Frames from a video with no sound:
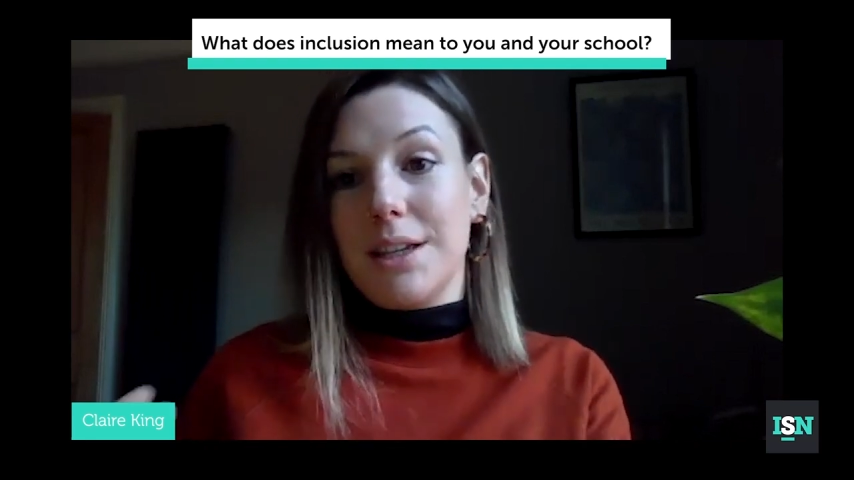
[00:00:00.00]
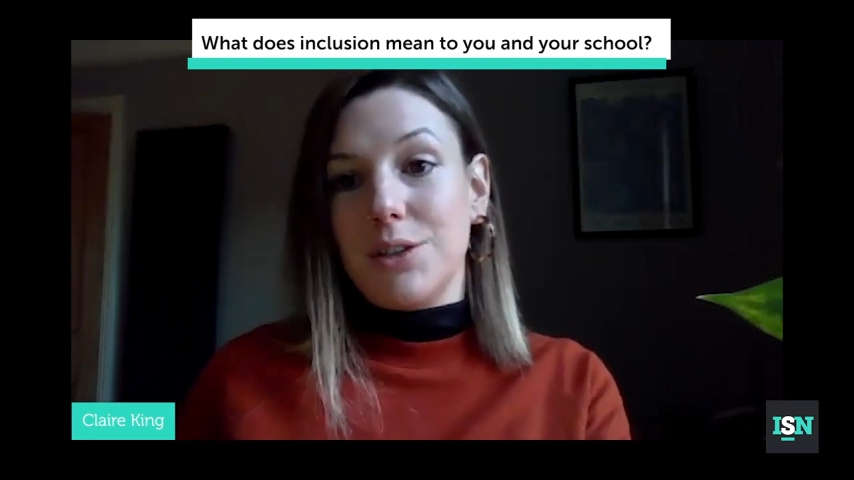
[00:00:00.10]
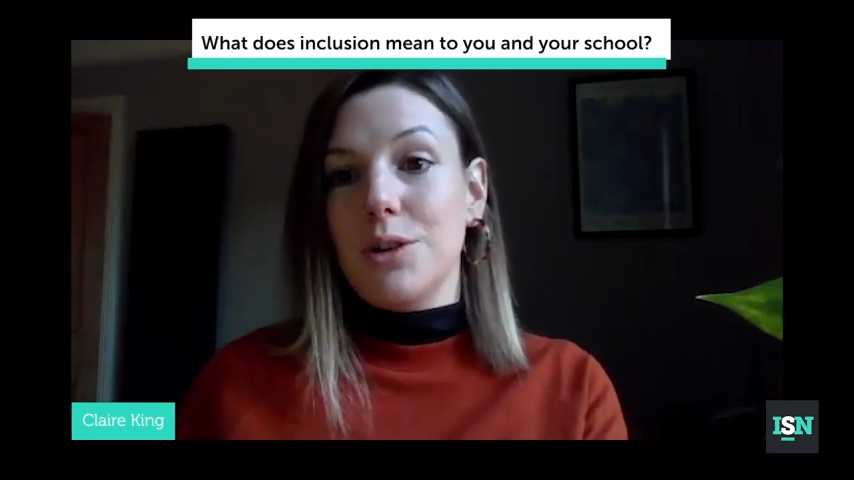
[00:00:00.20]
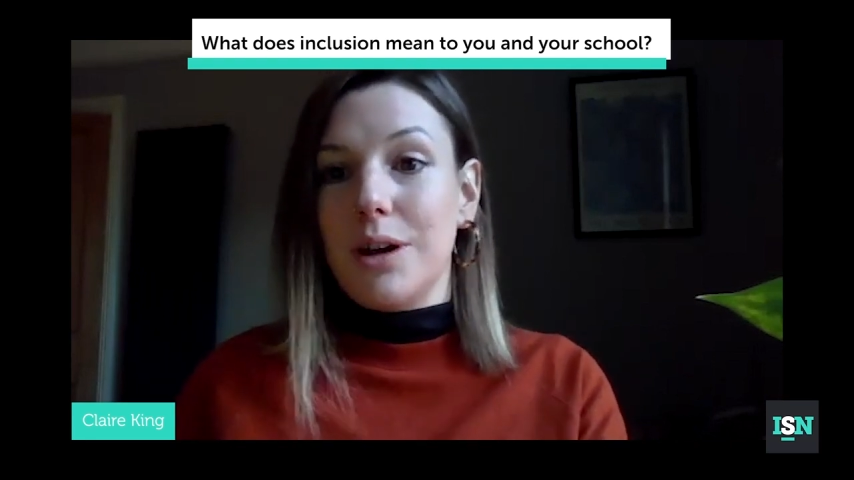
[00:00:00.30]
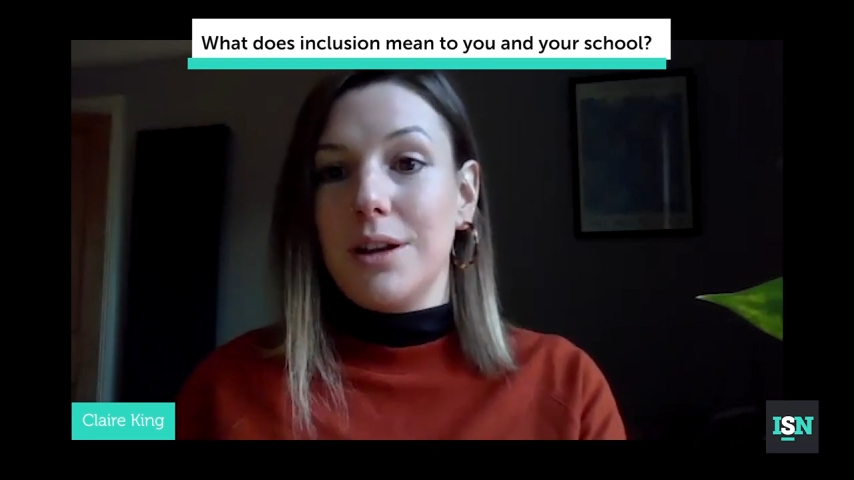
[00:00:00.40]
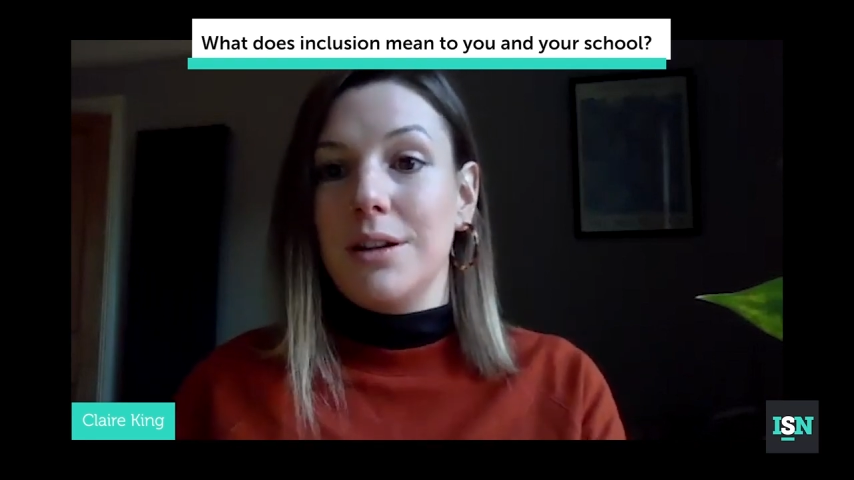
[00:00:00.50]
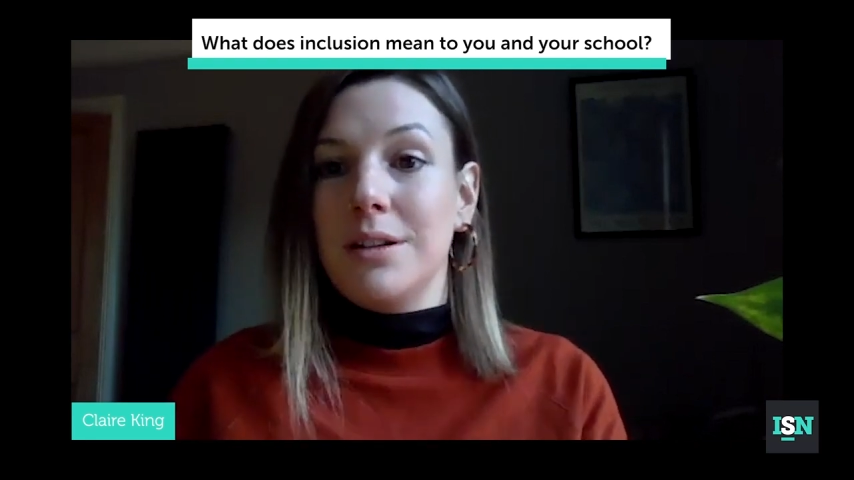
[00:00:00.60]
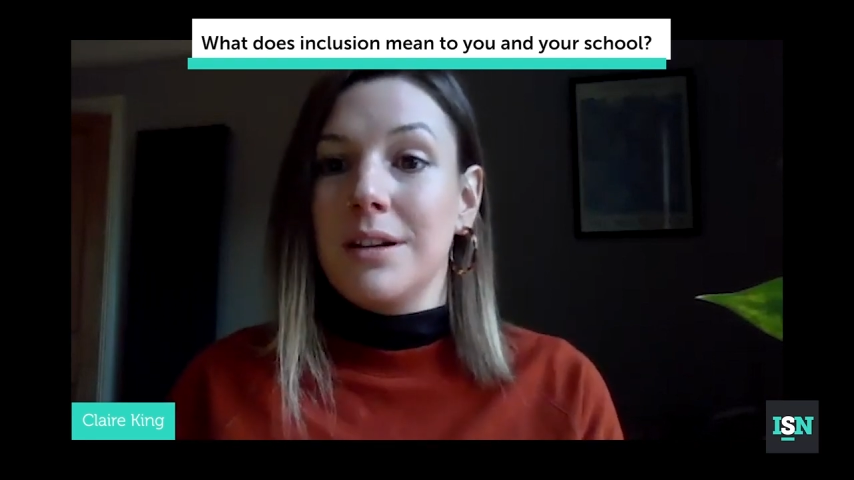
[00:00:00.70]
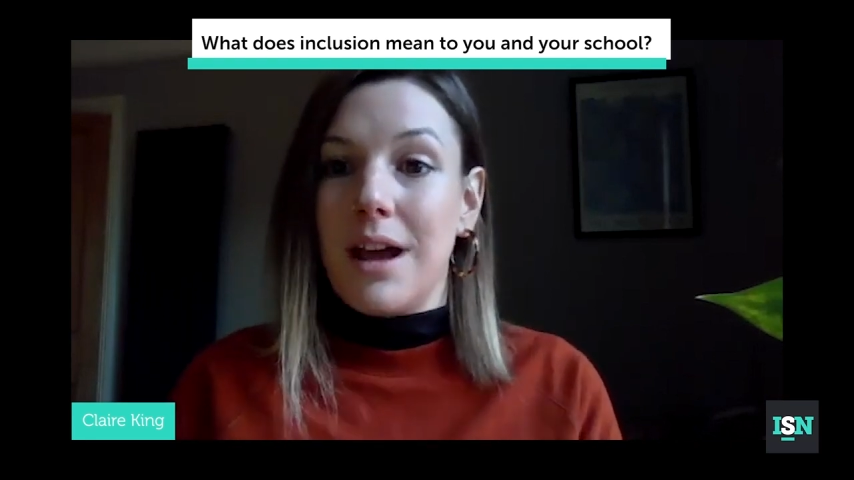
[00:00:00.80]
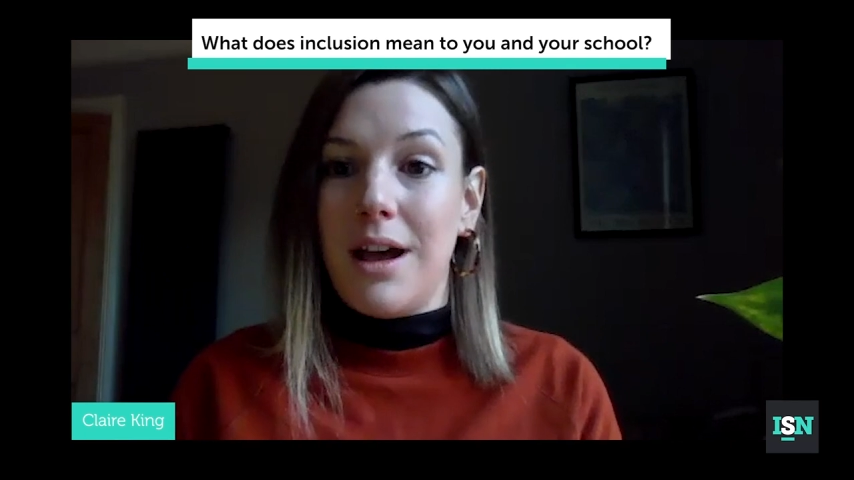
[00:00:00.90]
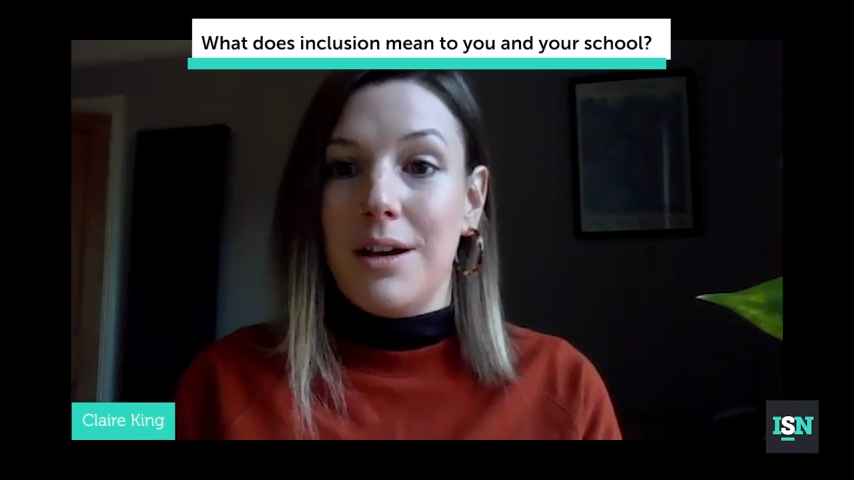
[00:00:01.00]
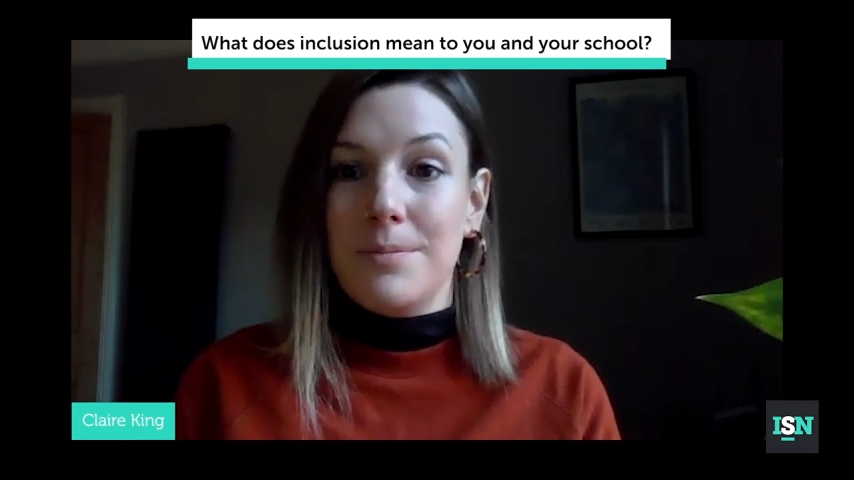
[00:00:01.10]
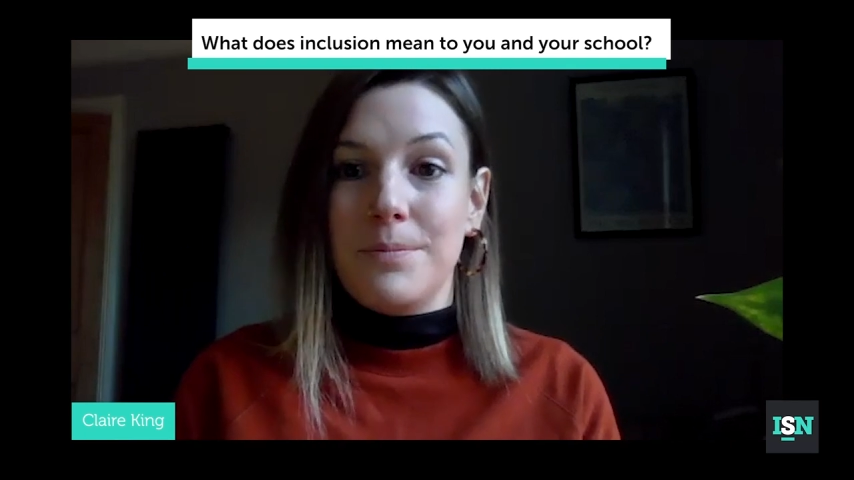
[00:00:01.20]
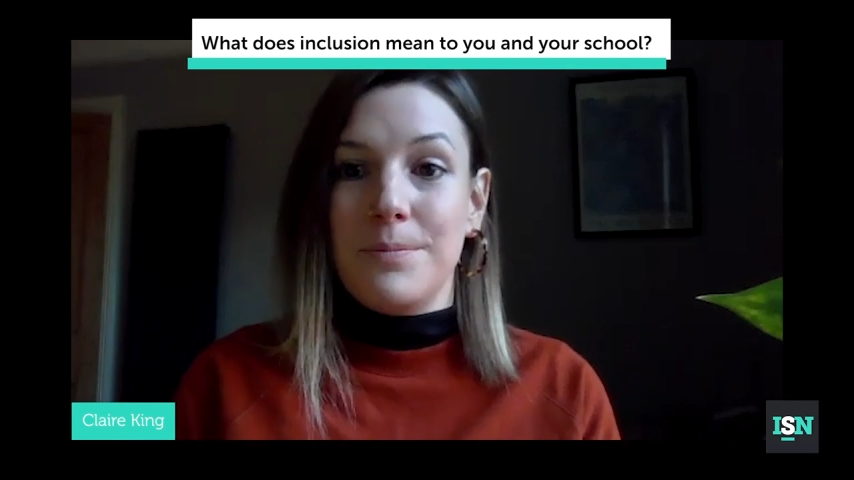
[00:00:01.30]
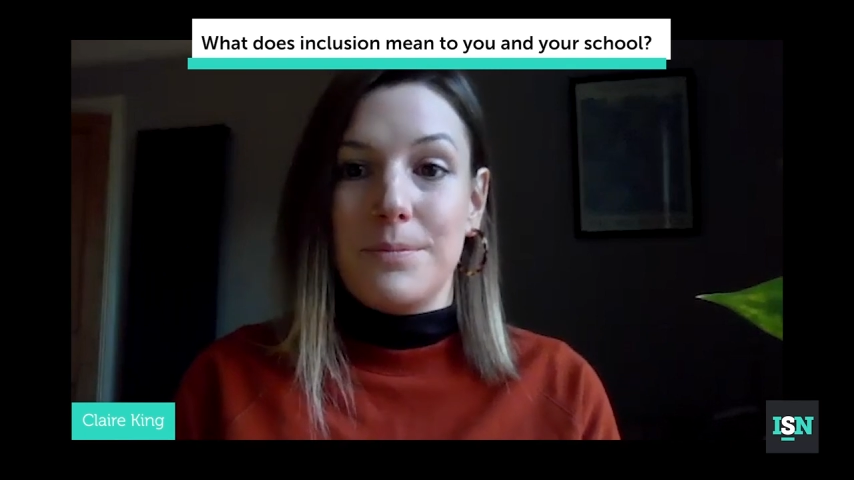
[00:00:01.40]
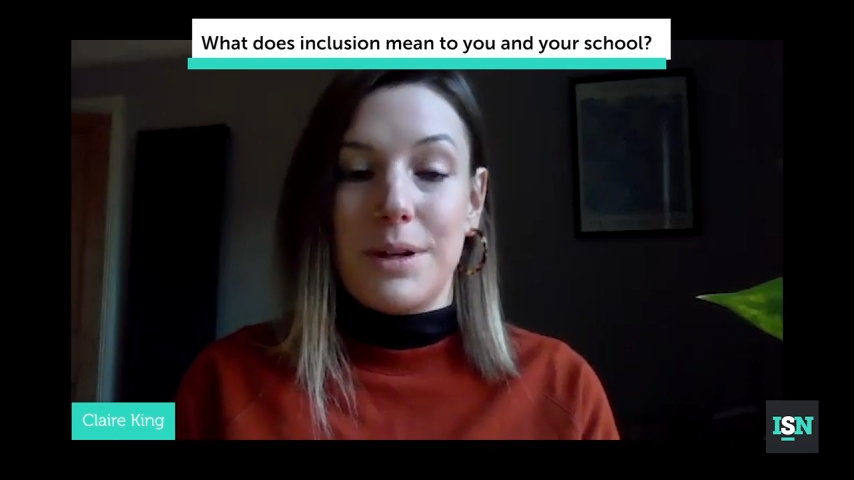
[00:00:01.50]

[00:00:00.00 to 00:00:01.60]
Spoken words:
in your own